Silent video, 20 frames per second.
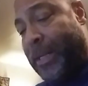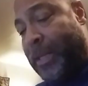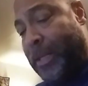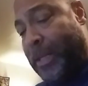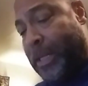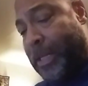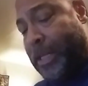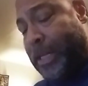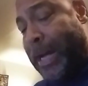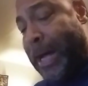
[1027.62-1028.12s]
it
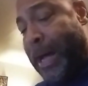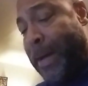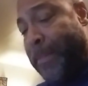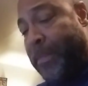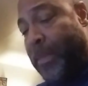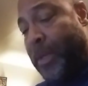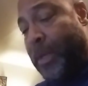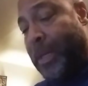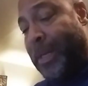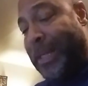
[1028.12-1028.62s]
to the
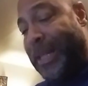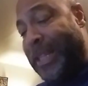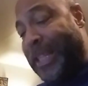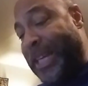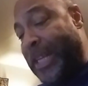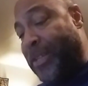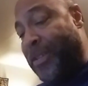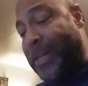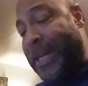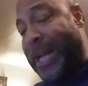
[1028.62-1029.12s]
top,
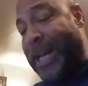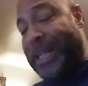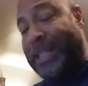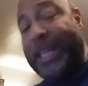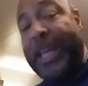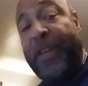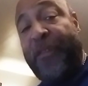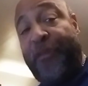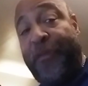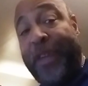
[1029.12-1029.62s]
then you got to
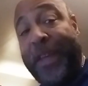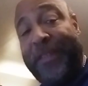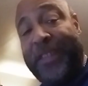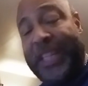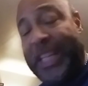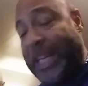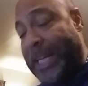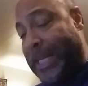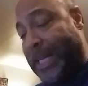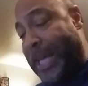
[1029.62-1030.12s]
take
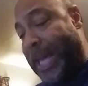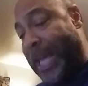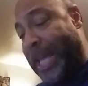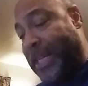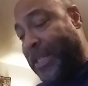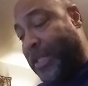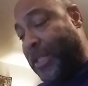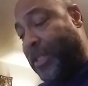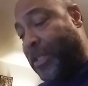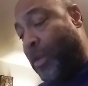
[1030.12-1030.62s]
15
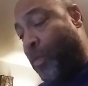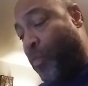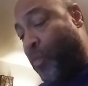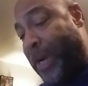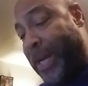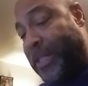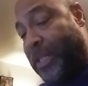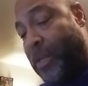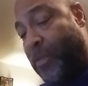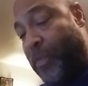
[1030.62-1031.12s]
days just to
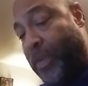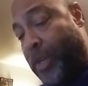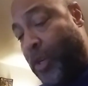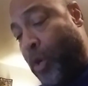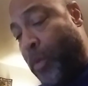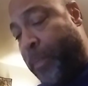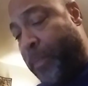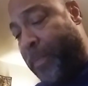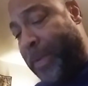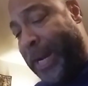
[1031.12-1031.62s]
rest and
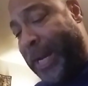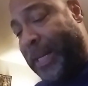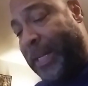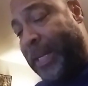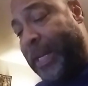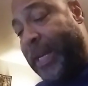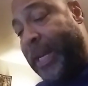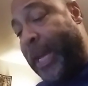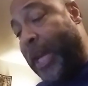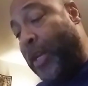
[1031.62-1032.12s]
recuperate
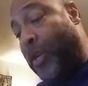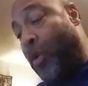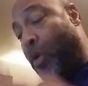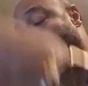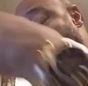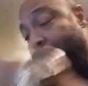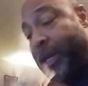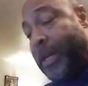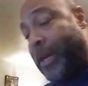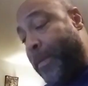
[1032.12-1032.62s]
in
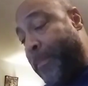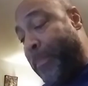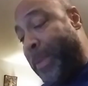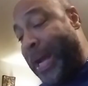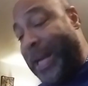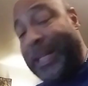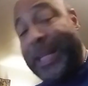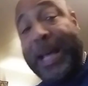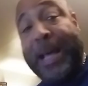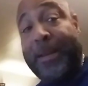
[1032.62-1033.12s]
order to come
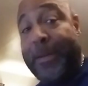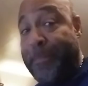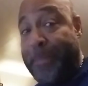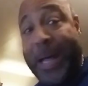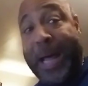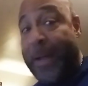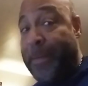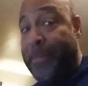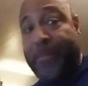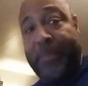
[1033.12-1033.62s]
back down the
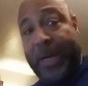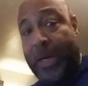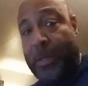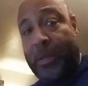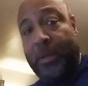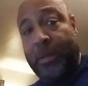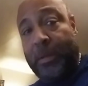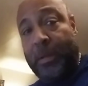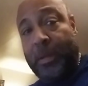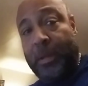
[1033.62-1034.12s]
mountain,
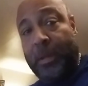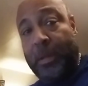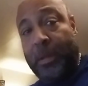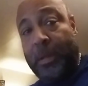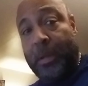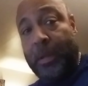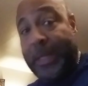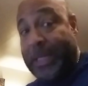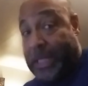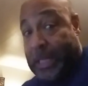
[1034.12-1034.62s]
bro.
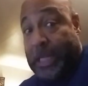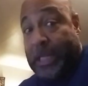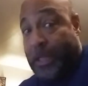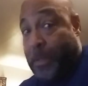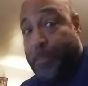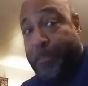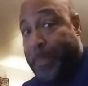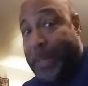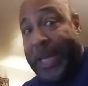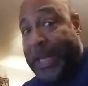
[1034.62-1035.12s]
It's
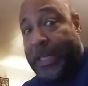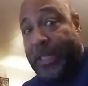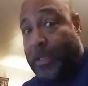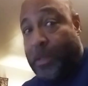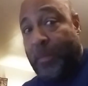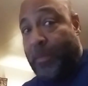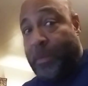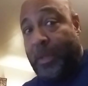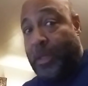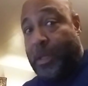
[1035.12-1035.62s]
this
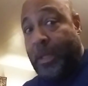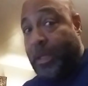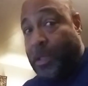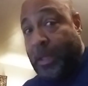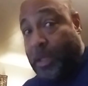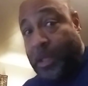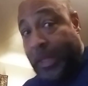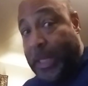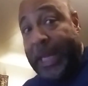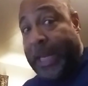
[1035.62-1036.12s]
beast
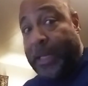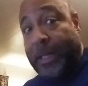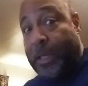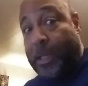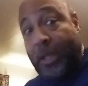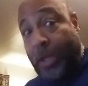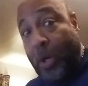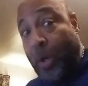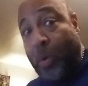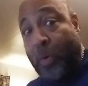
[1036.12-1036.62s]
thing
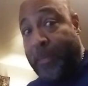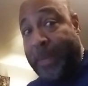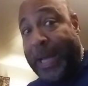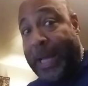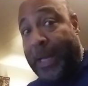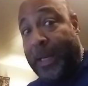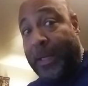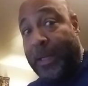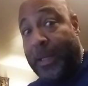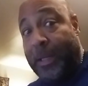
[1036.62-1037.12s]
to do,
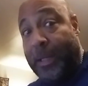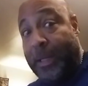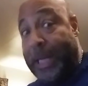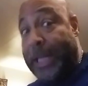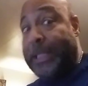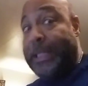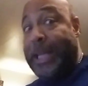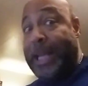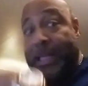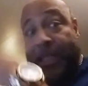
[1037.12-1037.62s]
man.
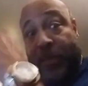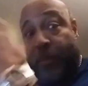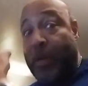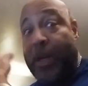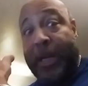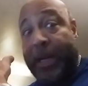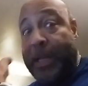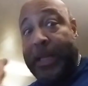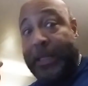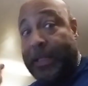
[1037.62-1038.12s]
Like that's
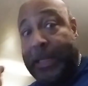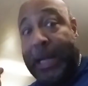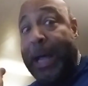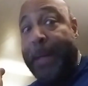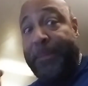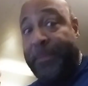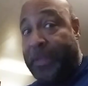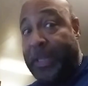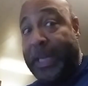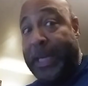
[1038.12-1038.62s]
one of the
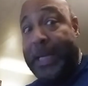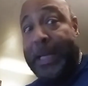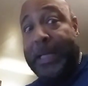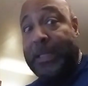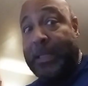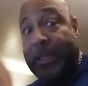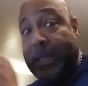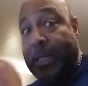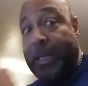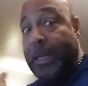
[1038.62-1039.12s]
top
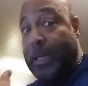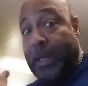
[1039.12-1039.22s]
things